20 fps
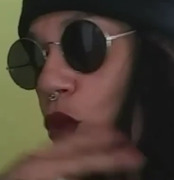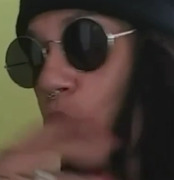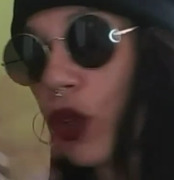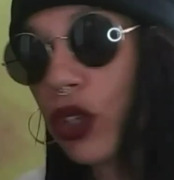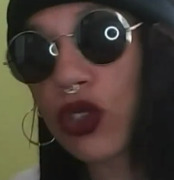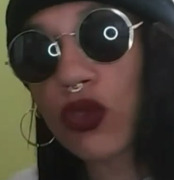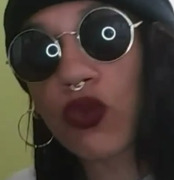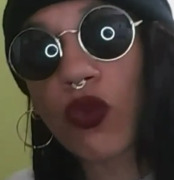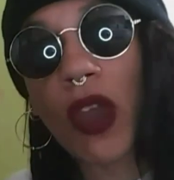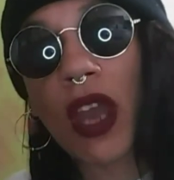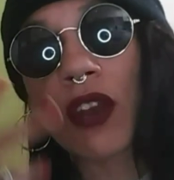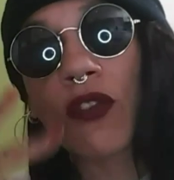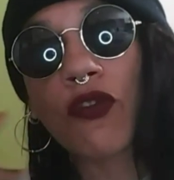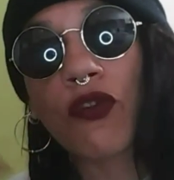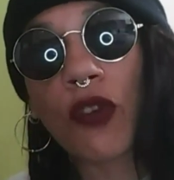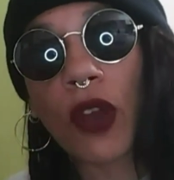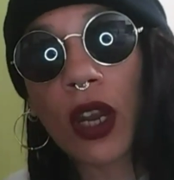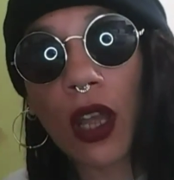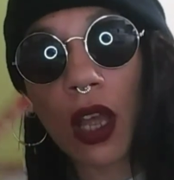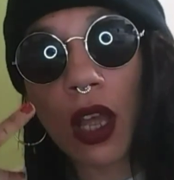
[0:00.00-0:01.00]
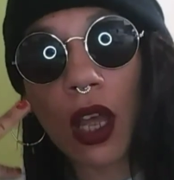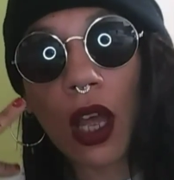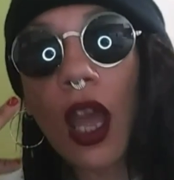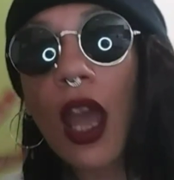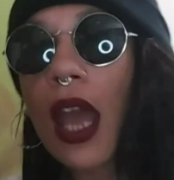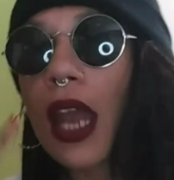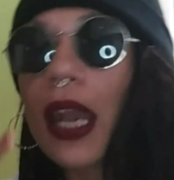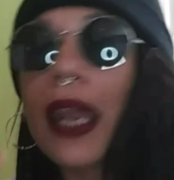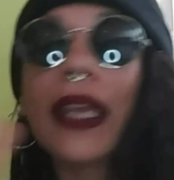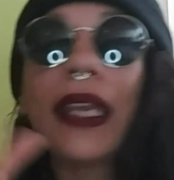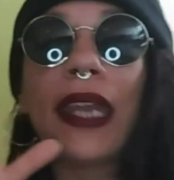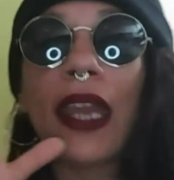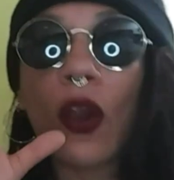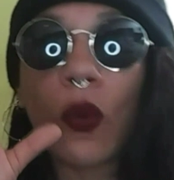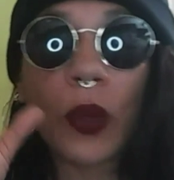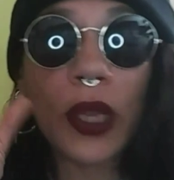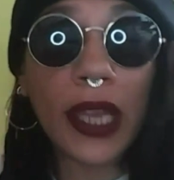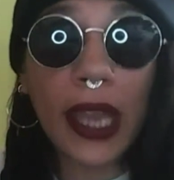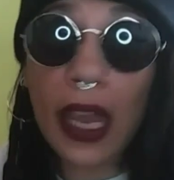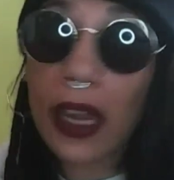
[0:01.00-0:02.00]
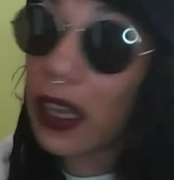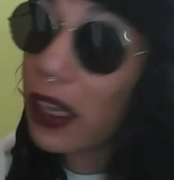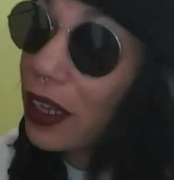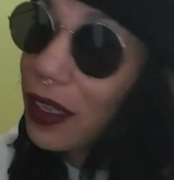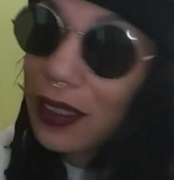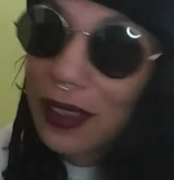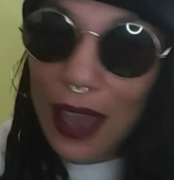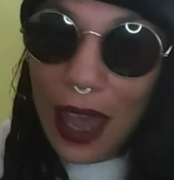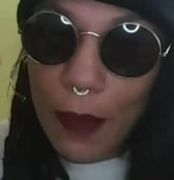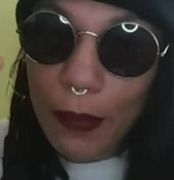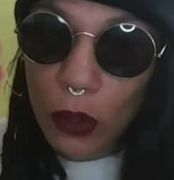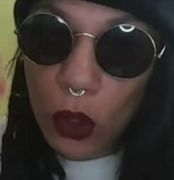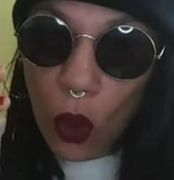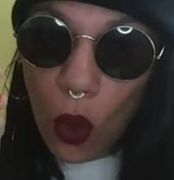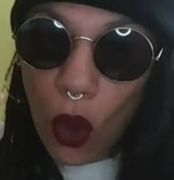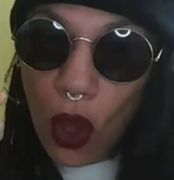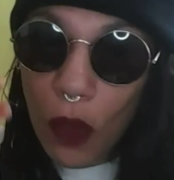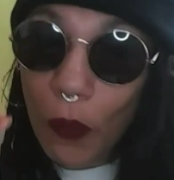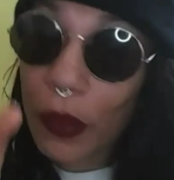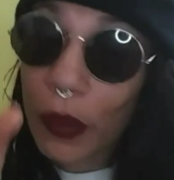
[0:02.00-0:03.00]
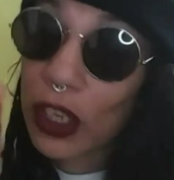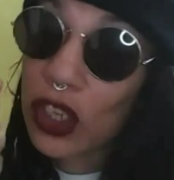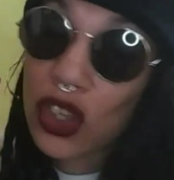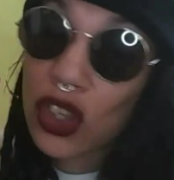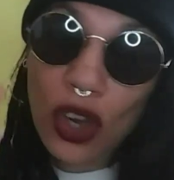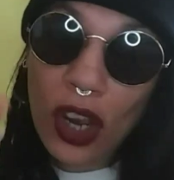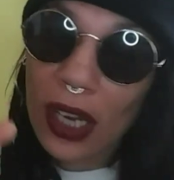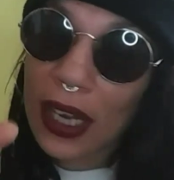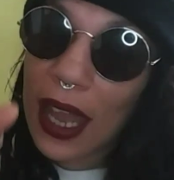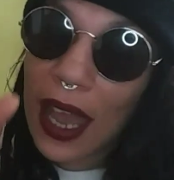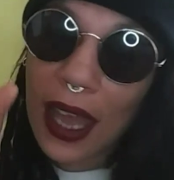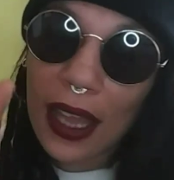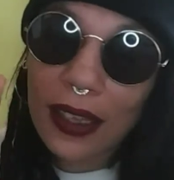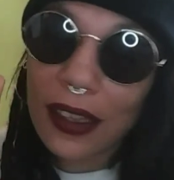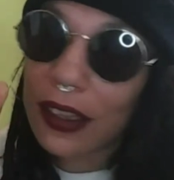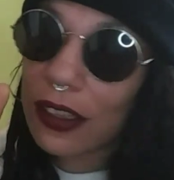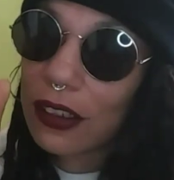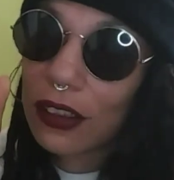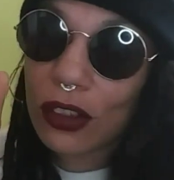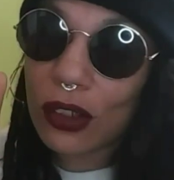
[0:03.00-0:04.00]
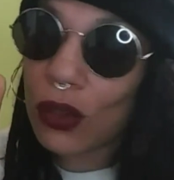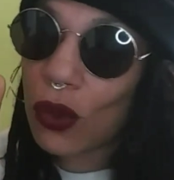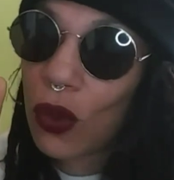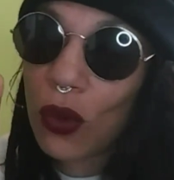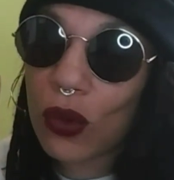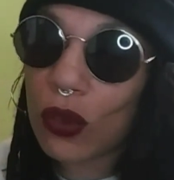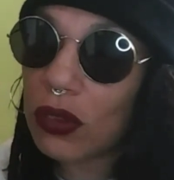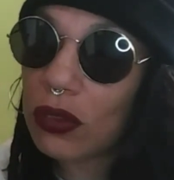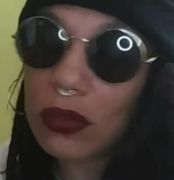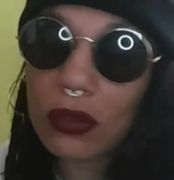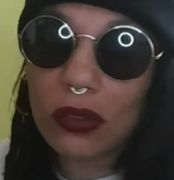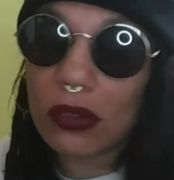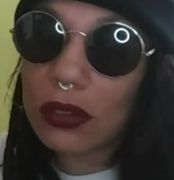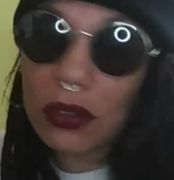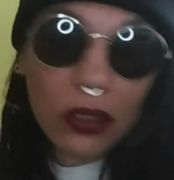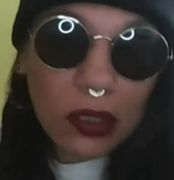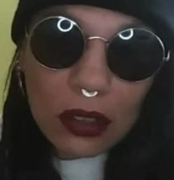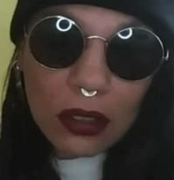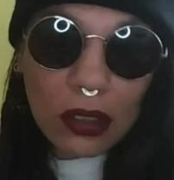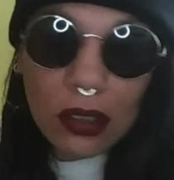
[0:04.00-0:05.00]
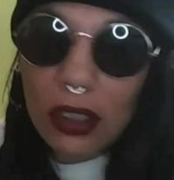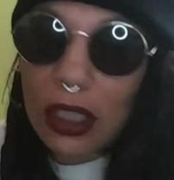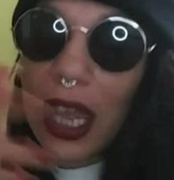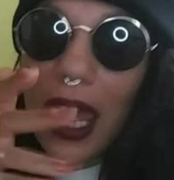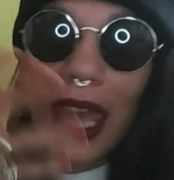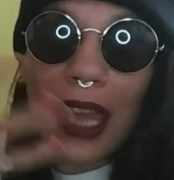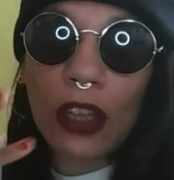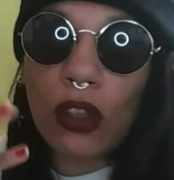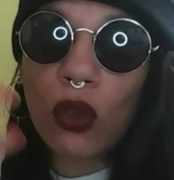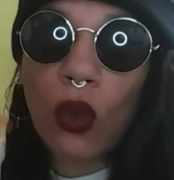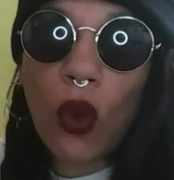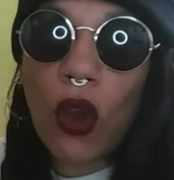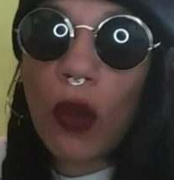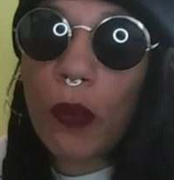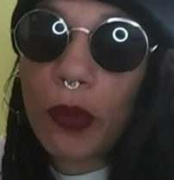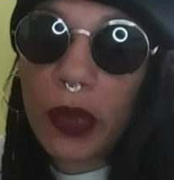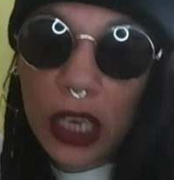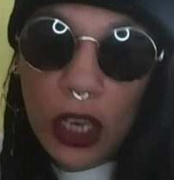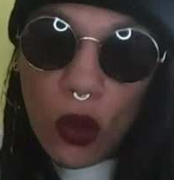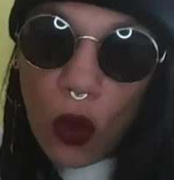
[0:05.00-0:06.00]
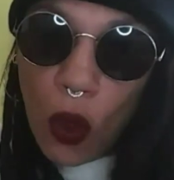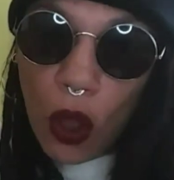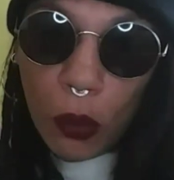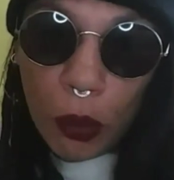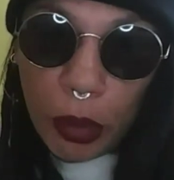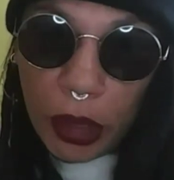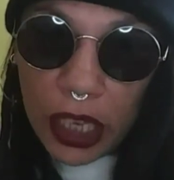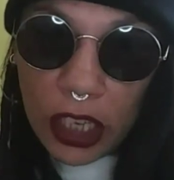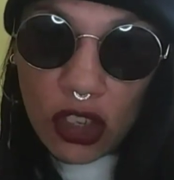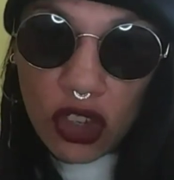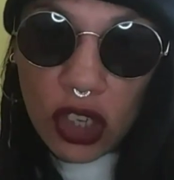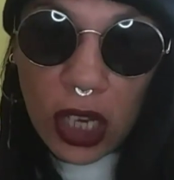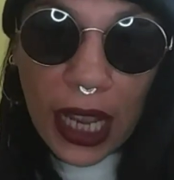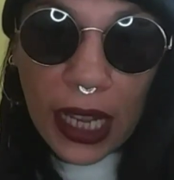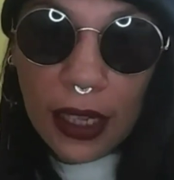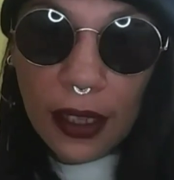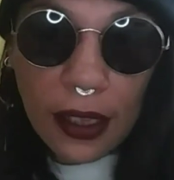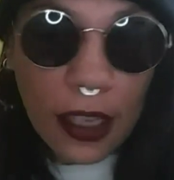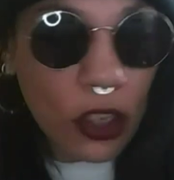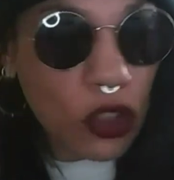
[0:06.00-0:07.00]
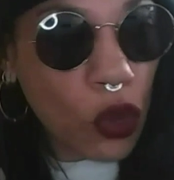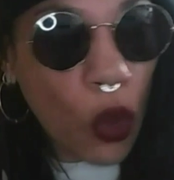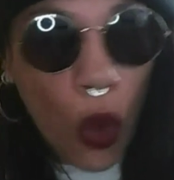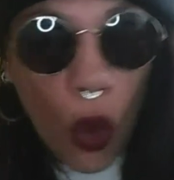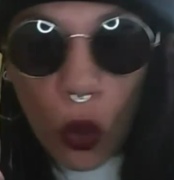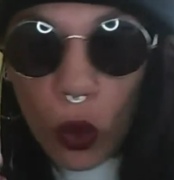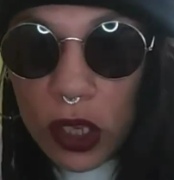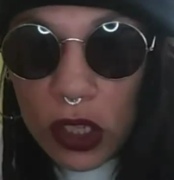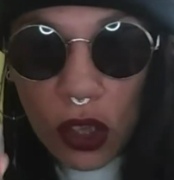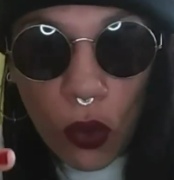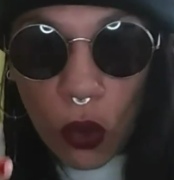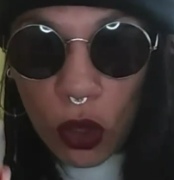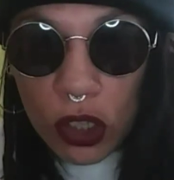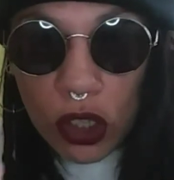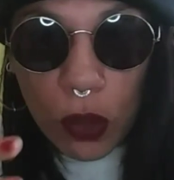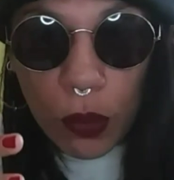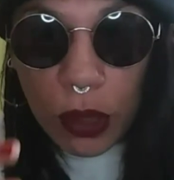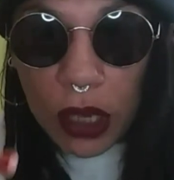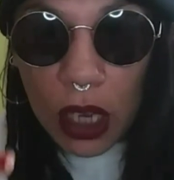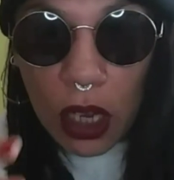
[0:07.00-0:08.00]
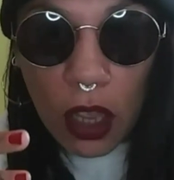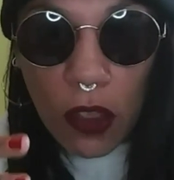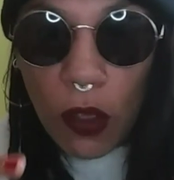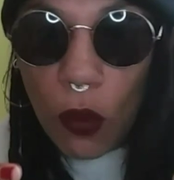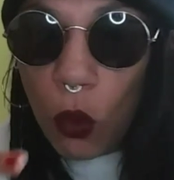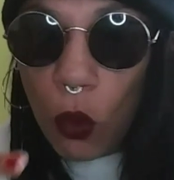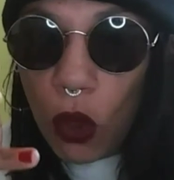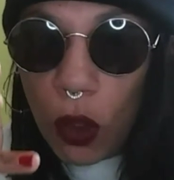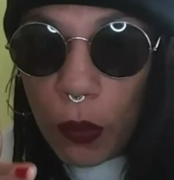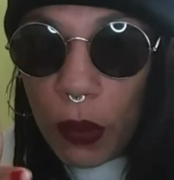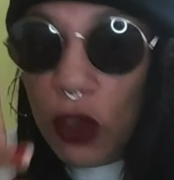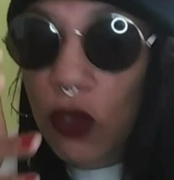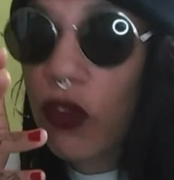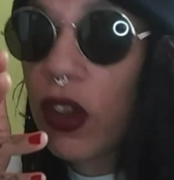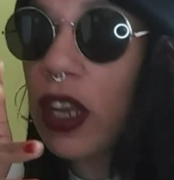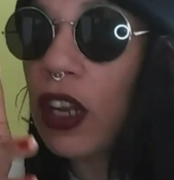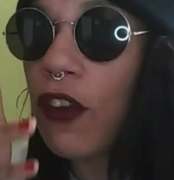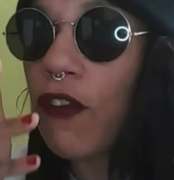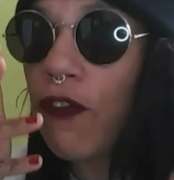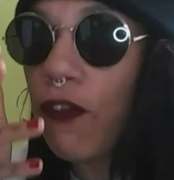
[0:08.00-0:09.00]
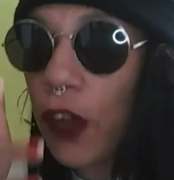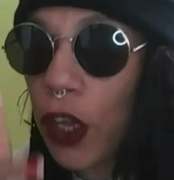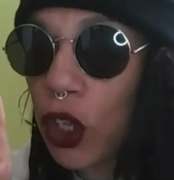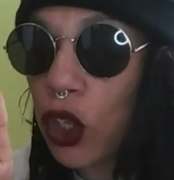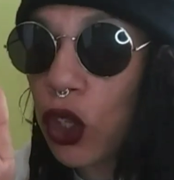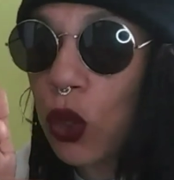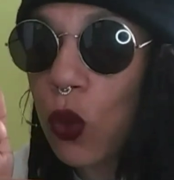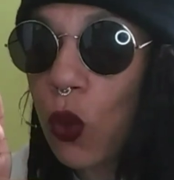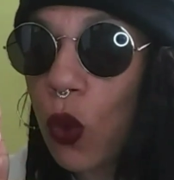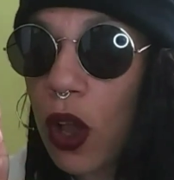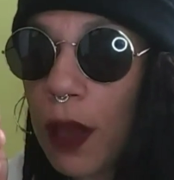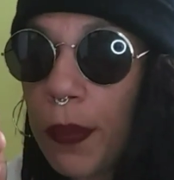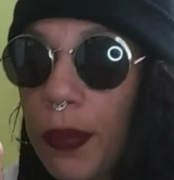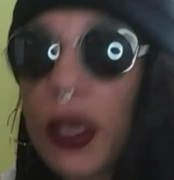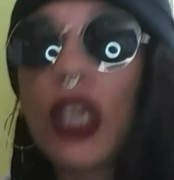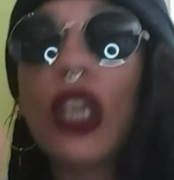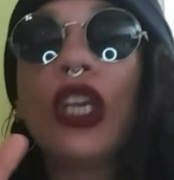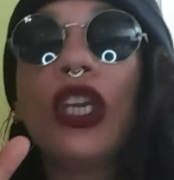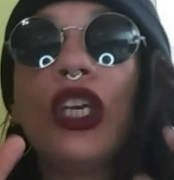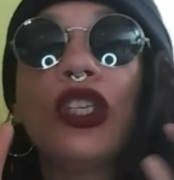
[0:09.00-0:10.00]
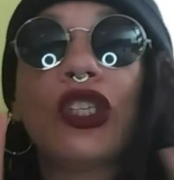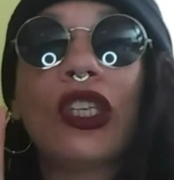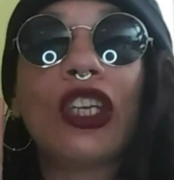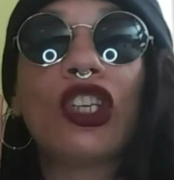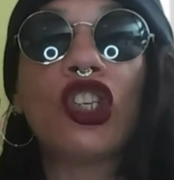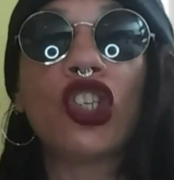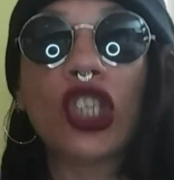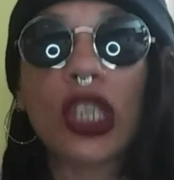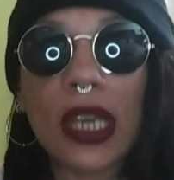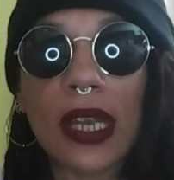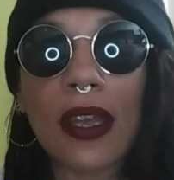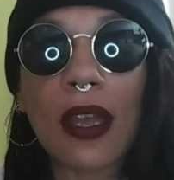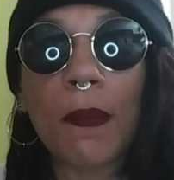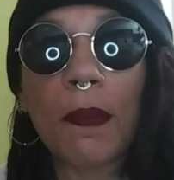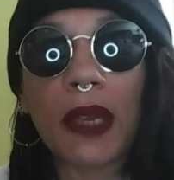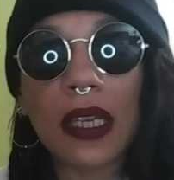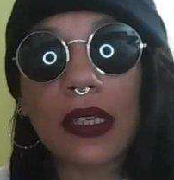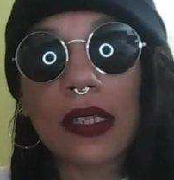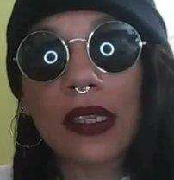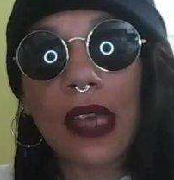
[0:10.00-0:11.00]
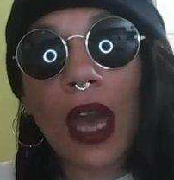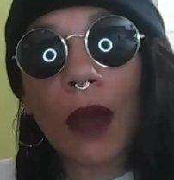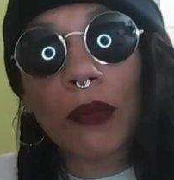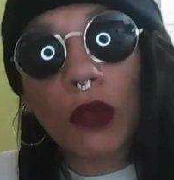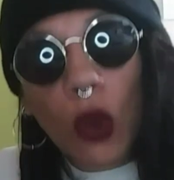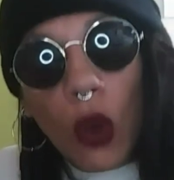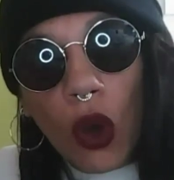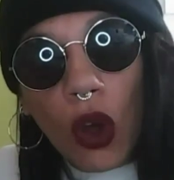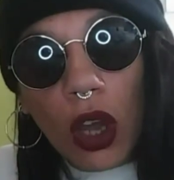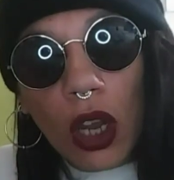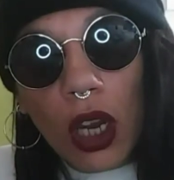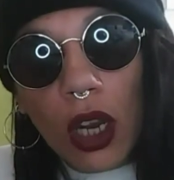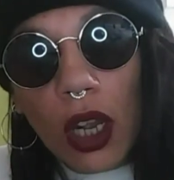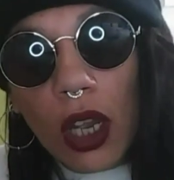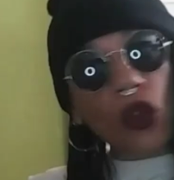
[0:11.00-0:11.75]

what's right in front of her. Like, yeah, we get it, you're top dog, but you're not, the end or be all, bitch. Like, there's always going to be another woman ready to fuck you up so that she could be top dog.